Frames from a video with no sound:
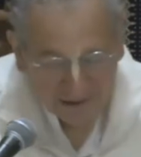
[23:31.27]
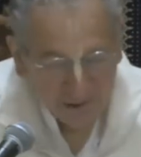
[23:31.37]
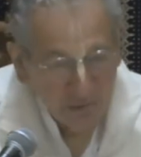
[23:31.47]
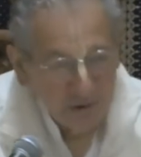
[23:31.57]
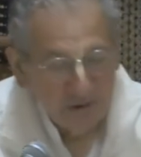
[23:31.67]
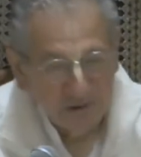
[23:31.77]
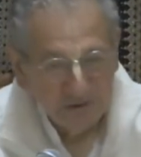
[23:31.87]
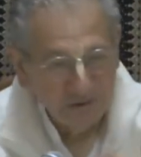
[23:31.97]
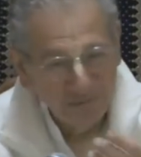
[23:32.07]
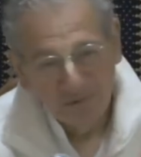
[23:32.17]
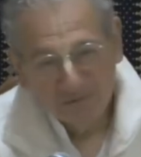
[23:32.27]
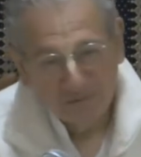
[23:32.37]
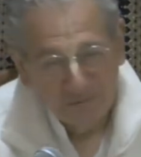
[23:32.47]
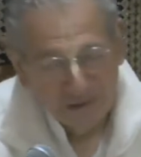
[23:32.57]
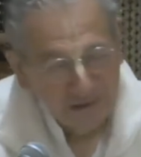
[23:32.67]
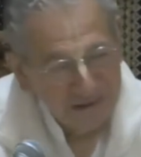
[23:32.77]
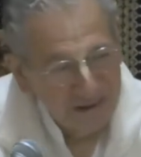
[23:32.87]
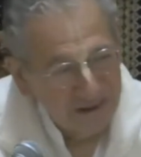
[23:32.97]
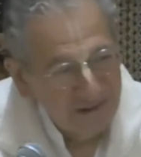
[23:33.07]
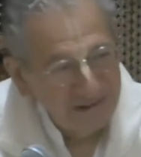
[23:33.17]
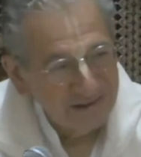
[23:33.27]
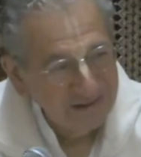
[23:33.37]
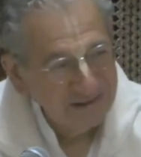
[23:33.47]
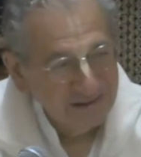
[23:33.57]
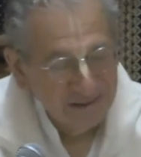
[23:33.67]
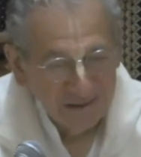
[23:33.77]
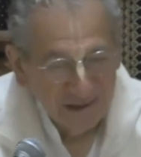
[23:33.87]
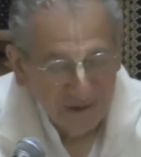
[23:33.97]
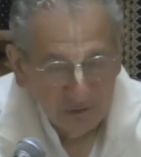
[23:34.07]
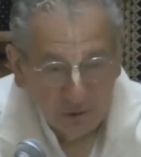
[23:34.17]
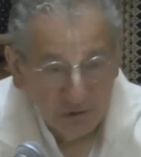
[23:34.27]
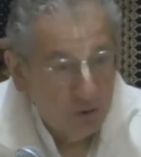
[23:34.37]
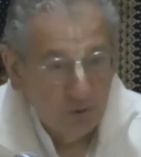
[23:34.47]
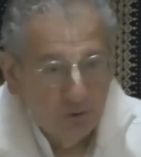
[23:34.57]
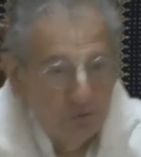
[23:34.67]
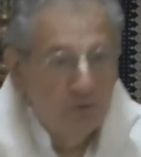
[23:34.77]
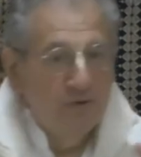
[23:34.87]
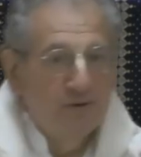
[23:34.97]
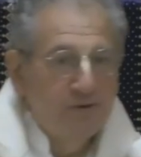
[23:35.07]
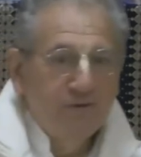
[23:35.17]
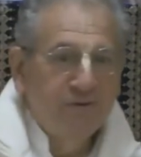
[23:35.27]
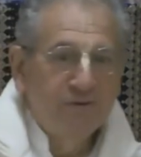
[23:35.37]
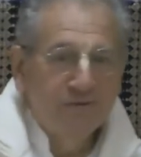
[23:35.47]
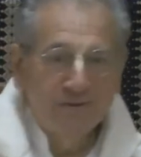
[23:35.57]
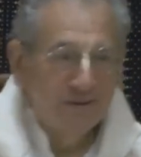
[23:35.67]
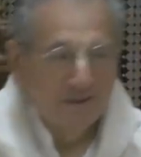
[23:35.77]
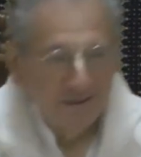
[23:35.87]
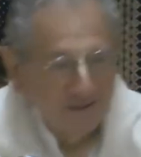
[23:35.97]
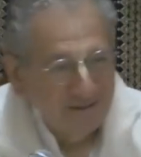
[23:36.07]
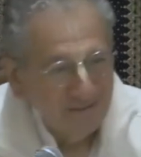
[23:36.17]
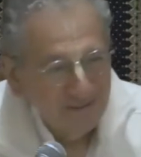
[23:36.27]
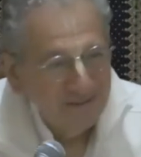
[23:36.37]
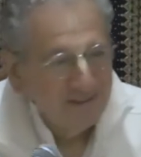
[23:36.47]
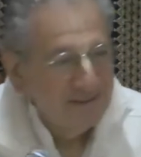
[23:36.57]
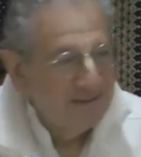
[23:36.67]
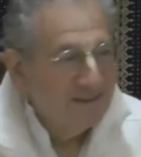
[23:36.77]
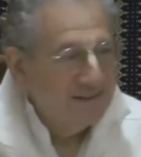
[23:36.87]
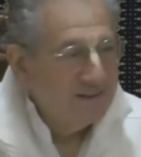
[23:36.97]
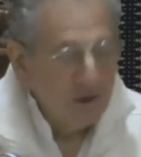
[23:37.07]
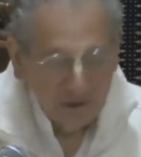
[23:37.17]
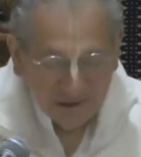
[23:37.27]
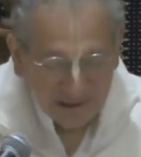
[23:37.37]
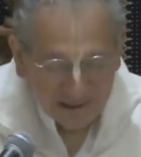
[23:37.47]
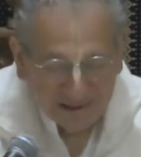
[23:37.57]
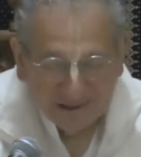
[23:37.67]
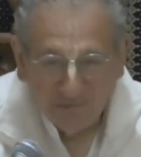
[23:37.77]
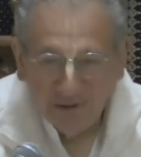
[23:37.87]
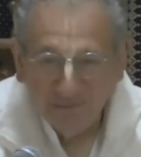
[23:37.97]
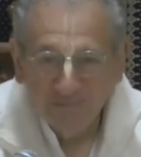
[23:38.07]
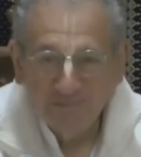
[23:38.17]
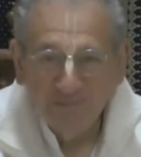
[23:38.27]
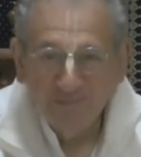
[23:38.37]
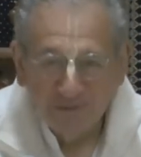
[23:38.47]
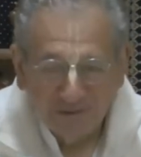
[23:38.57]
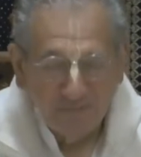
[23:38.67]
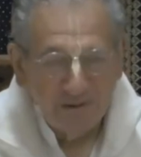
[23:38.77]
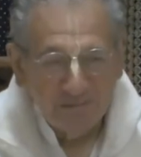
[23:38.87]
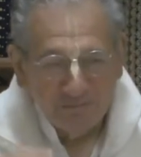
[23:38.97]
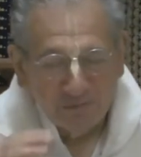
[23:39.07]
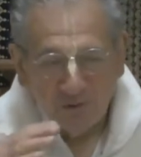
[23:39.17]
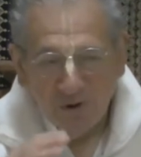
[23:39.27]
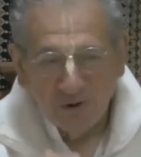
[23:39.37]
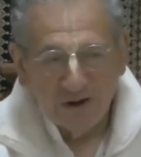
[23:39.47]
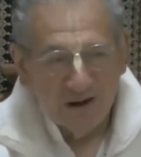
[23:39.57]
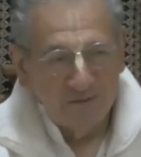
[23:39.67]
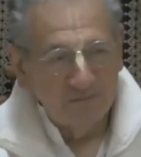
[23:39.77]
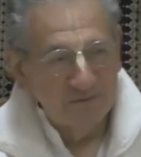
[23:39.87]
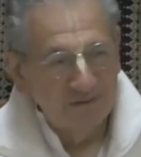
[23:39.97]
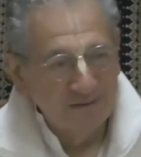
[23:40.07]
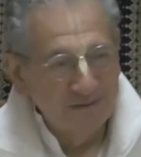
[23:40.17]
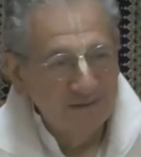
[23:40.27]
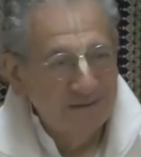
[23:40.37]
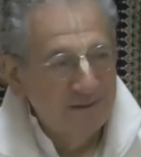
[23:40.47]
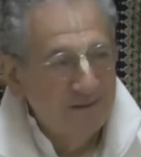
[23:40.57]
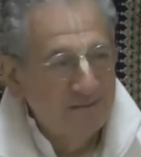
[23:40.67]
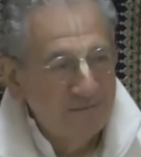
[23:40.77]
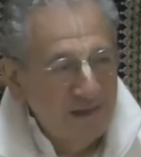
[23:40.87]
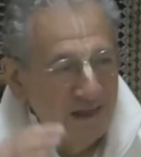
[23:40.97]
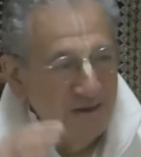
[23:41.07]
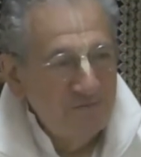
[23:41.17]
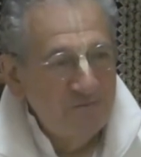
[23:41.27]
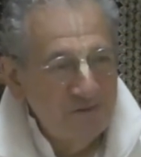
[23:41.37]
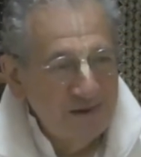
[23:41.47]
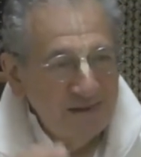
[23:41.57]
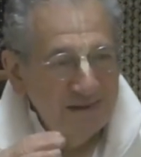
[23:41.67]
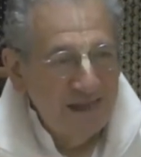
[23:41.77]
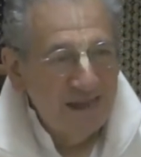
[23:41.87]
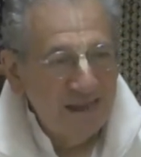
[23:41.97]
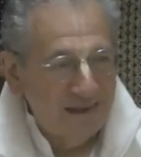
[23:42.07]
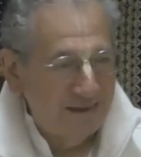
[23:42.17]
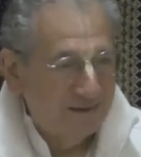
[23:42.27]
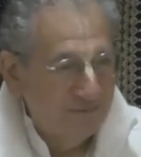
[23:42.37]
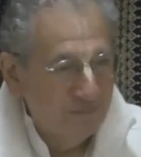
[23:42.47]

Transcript: I said, Well, you can drink milk from these cows. And the daughter said, Oh, no, no, no, no, no. Right. So you see, they're being, they're being programmed every day.